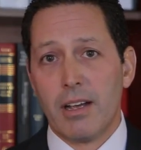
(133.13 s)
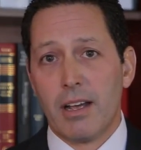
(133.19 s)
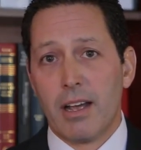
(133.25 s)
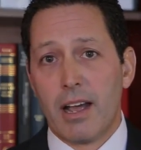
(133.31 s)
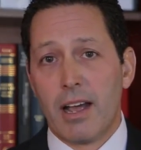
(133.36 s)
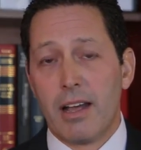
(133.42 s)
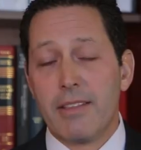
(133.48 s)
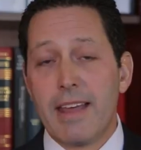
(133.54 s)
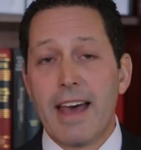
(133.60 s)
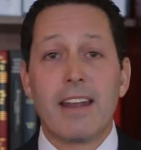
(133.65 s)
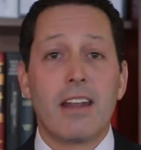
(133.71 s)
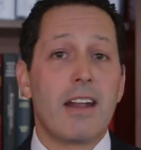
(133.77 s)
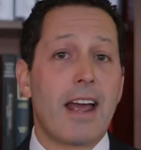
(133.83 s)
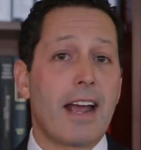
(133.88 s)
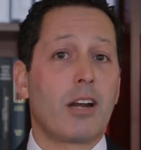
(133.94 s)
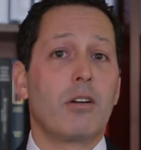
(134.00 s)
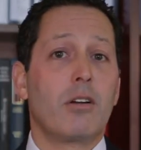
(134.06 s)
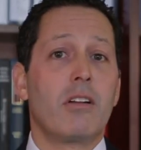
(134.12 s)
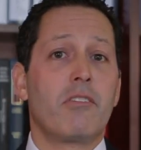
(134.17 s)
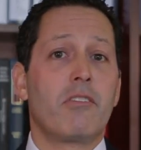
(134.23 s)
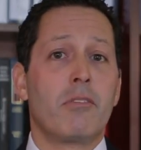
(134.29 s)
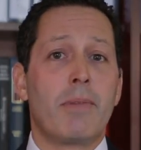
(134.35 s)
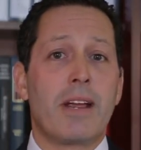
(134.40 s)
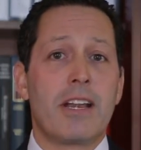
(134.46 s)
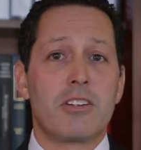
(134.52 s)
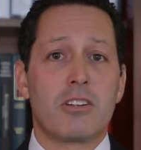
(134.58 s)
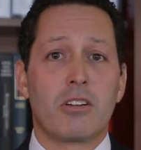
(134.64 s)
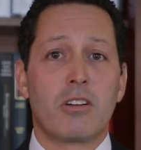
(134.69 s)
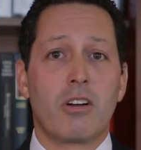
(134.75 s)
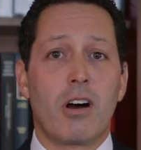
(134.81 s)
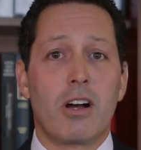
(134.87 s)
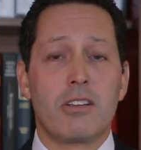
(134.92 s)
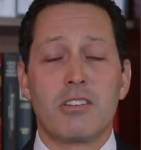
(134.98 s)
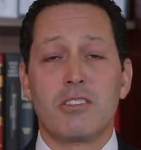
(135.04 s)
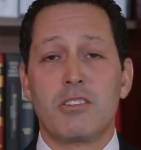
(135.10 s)
and that inaccurate information
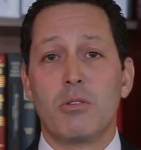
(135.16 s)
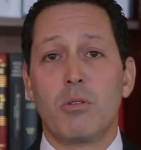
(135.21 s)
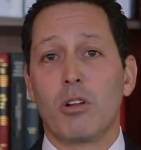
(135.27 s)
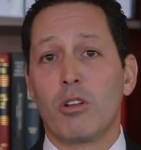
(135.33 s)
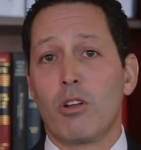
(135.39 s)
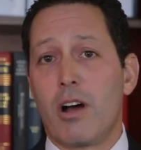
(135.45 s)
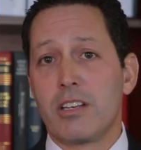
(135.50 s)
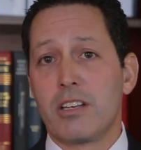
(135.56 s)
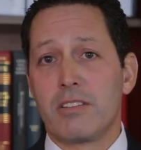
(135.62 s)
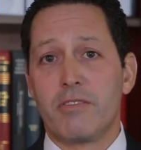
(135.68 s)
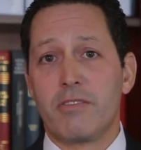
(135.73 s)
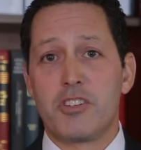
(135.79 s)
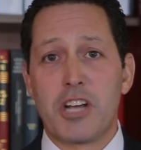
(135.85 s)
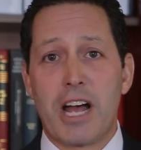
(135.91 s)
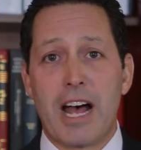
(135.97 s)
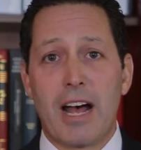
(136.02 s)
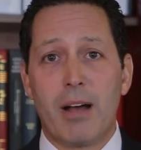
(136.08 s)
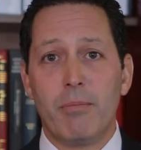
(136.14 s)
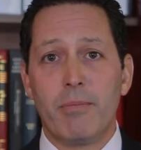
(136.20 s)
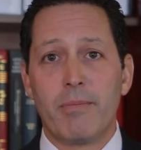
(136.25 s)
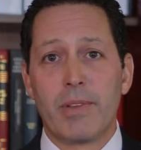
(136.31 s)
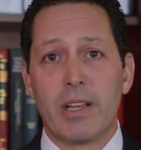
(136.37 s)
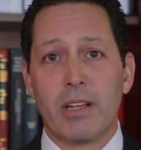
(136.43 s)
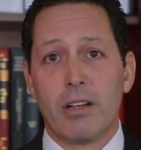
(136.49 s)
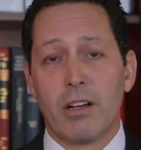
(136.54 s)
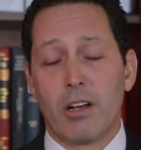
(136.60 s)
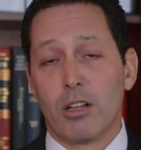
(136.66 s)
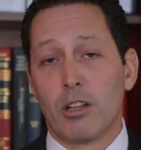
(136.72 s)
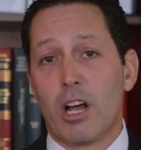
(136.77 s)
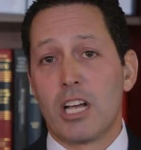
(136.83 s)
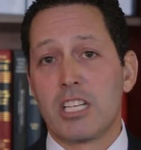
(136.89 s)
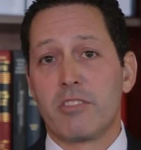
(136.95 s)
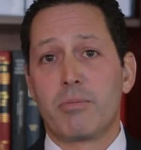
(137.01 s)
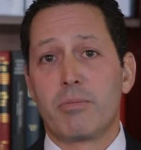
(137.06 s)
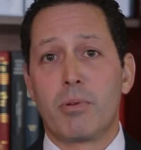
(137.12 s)
causes you a loss of job, a
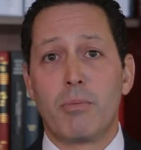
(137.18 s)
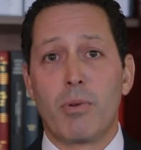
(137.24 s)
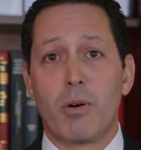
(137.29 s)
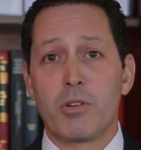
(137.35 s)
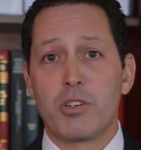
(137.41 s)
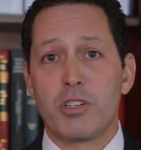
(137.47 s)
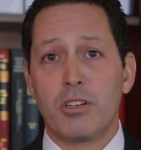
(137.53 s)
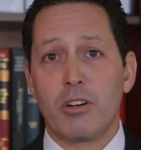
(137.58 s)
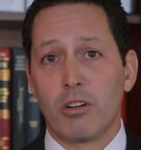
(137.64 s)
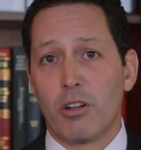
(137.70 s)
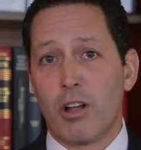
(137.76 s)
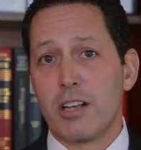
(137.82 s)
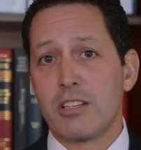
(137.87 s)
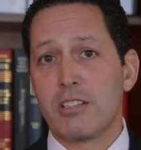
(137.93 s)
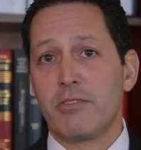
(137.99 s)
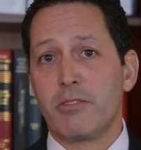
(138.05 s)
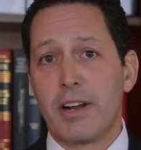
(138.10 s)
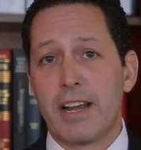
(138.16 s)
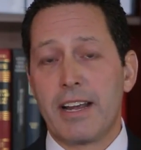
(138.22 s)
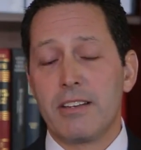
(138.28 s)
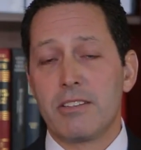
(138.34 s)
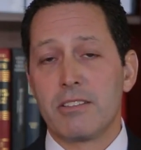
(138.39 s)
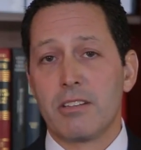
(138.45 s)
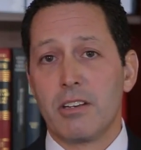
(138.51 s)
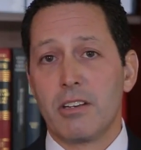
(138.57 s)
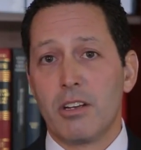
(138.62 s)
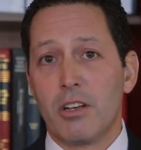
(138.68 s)
loss of promotion, or loss of raise,